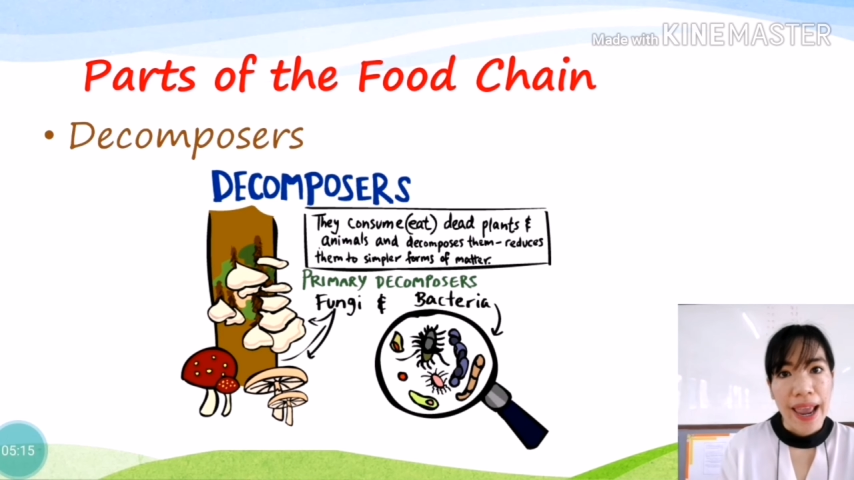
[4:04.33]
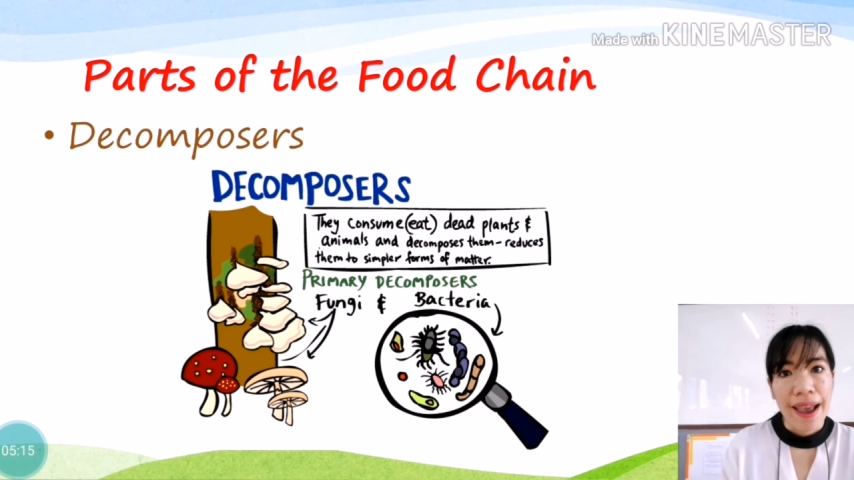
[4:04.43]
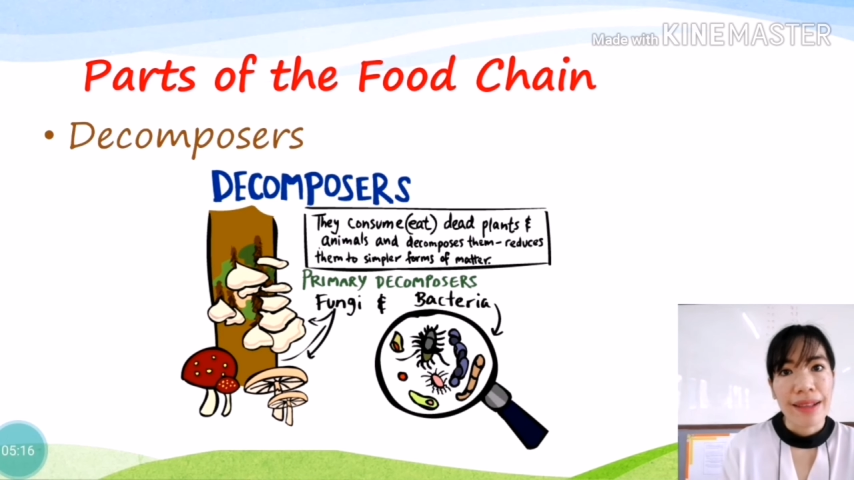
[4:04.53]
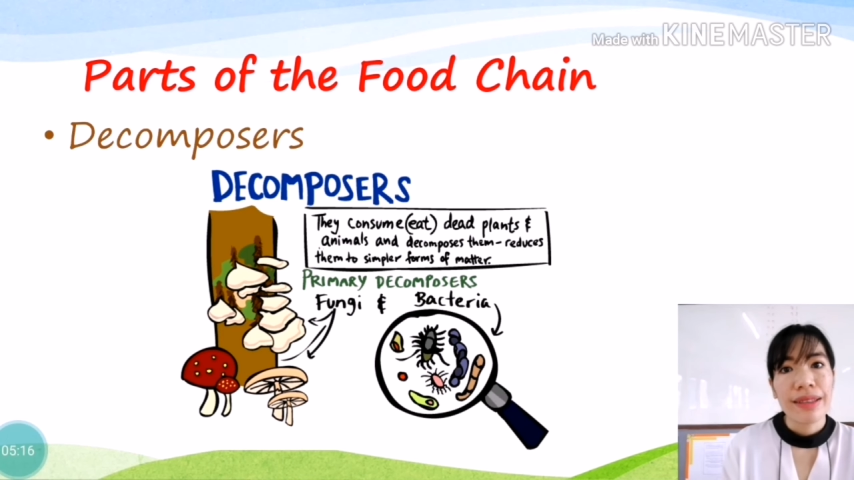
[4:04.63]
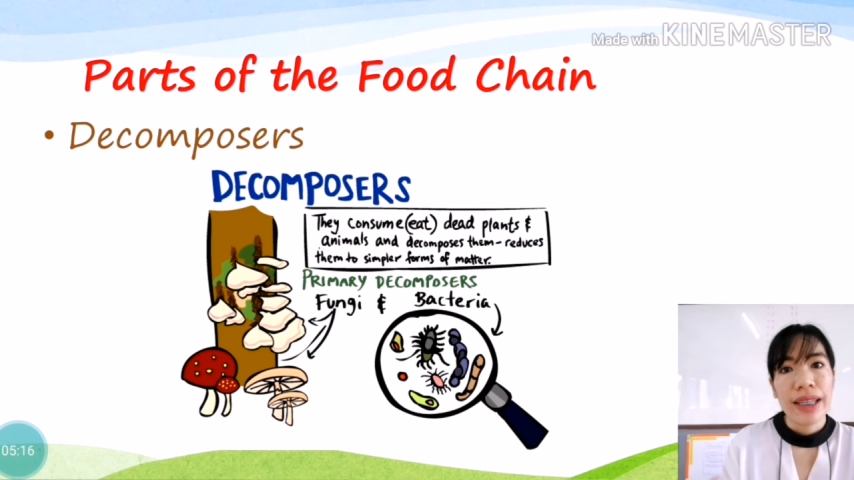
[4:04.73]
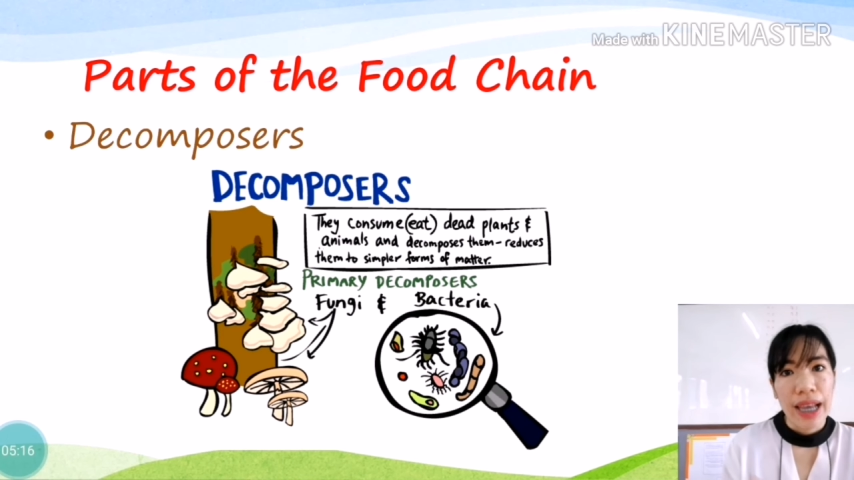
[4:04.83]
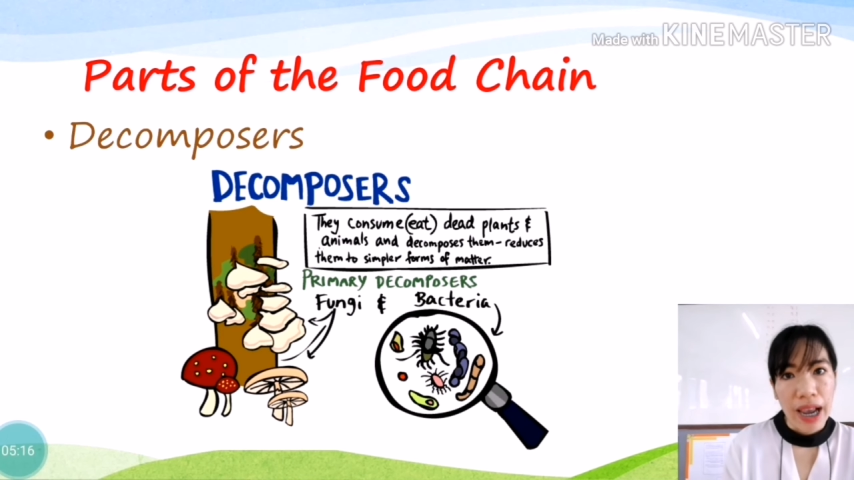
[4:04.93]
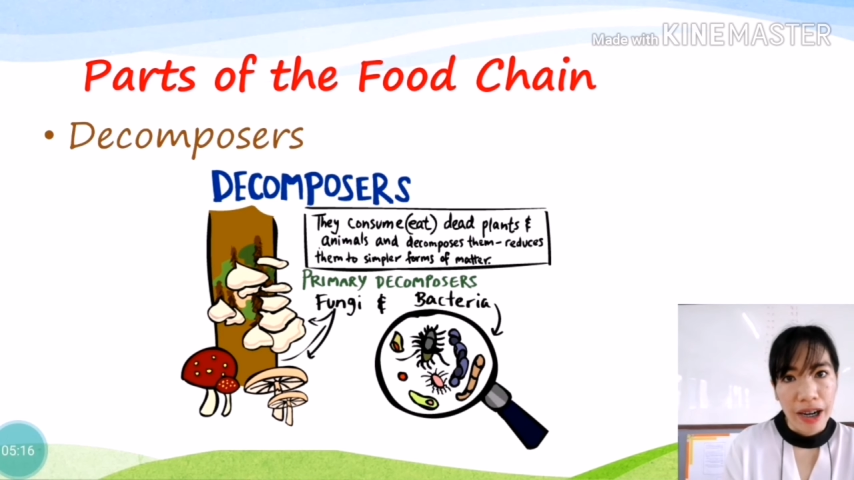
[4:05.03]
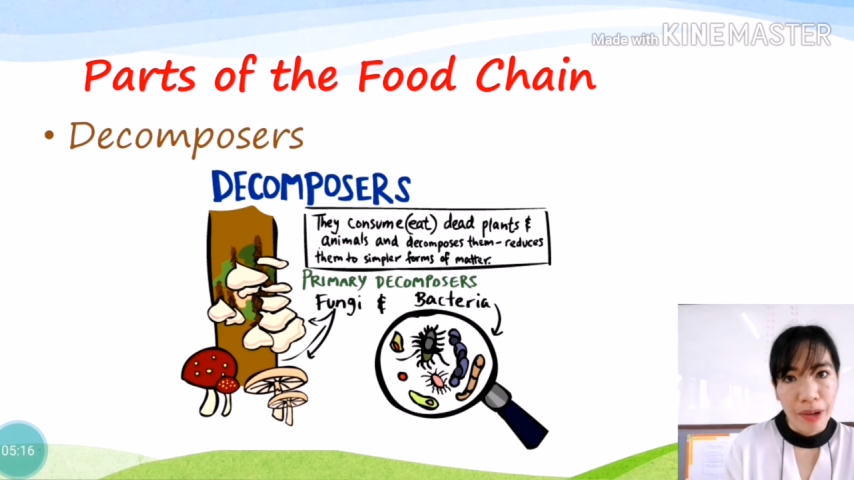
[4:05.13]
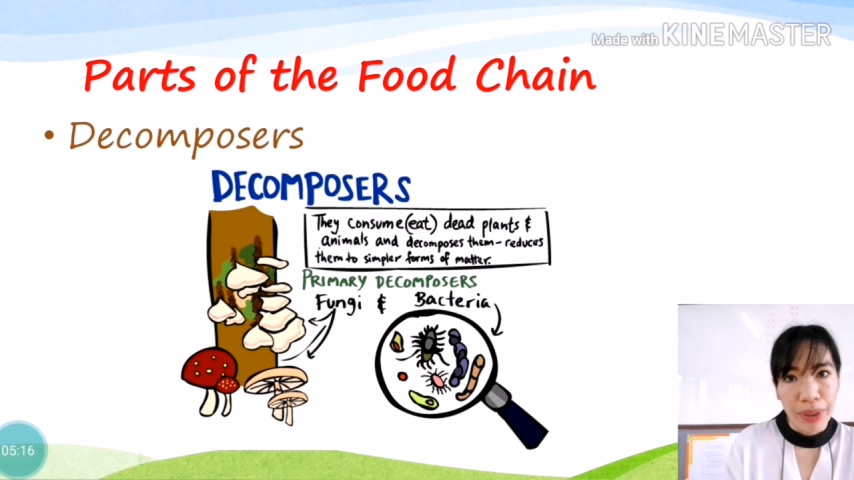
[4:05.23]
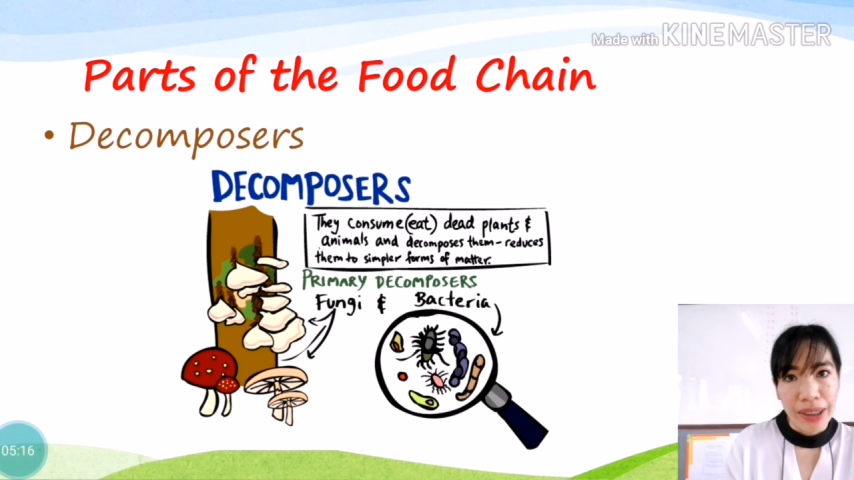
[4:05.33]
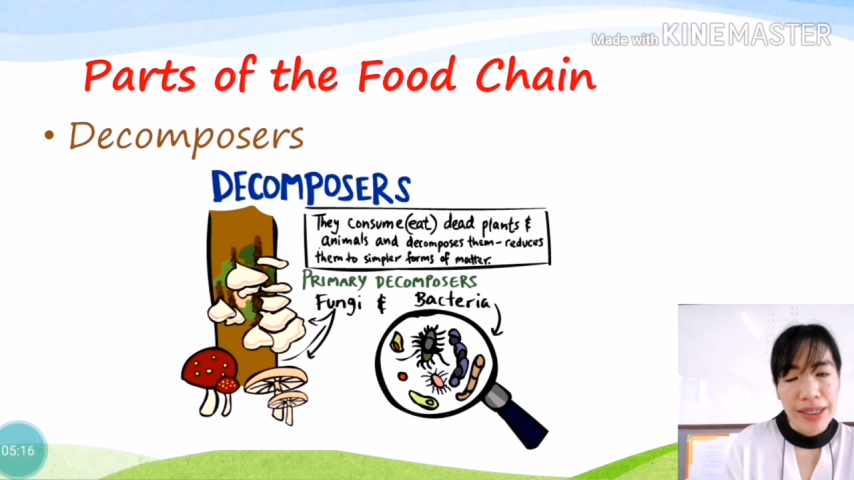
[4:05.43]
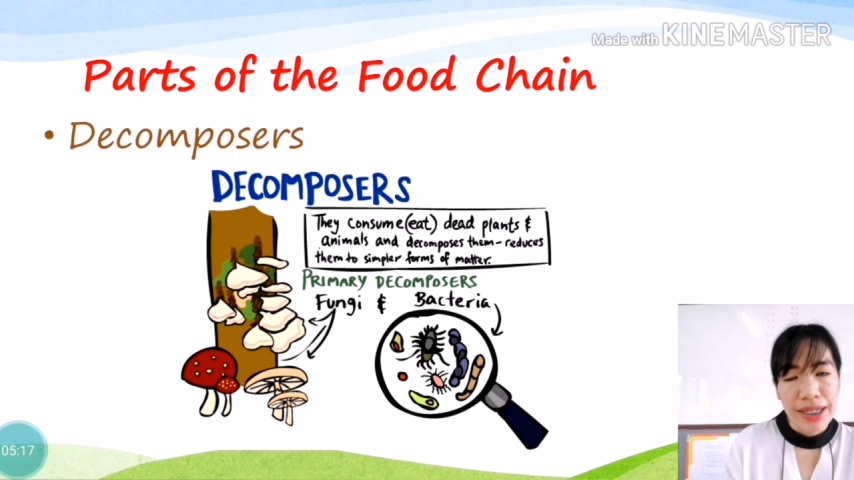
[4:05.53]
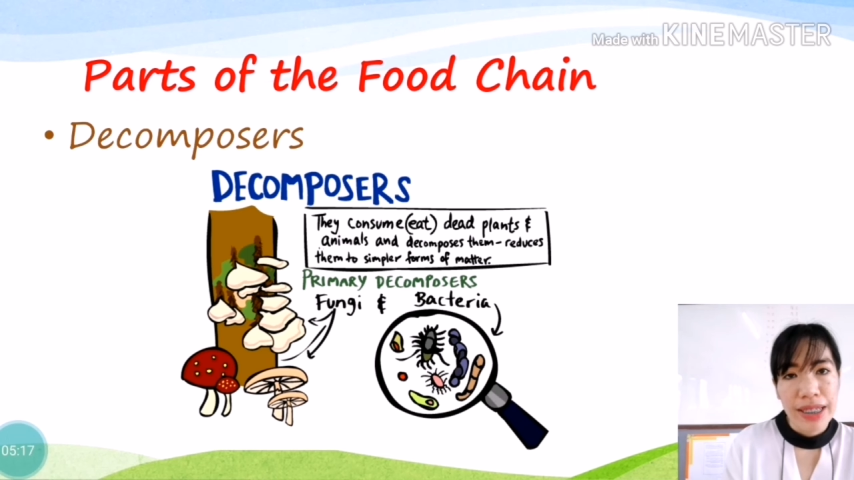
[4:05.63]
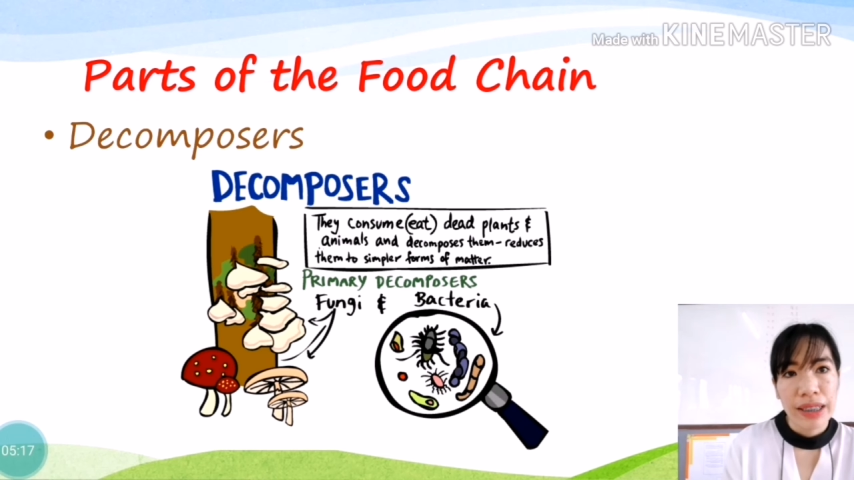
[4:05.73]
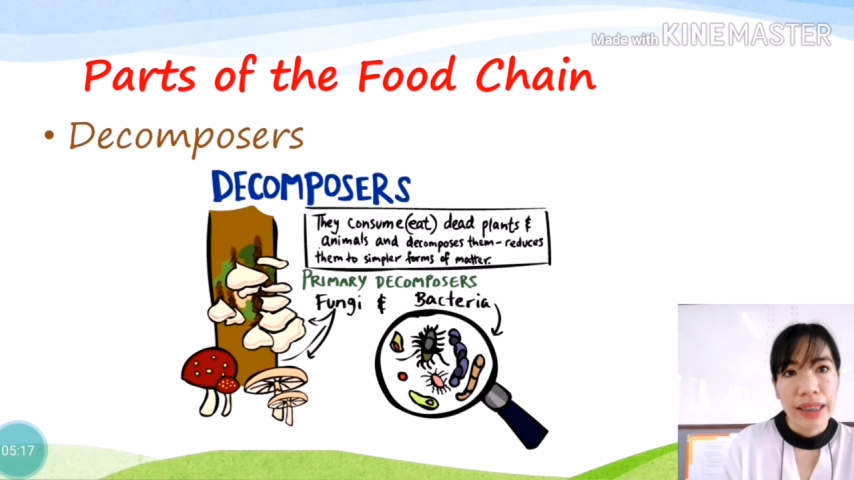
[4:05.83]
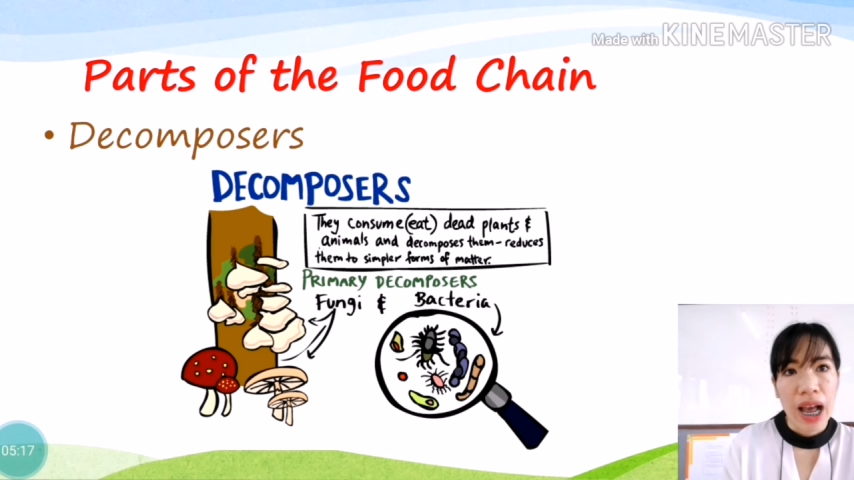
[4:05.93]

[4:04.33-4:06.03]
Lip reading: and animals.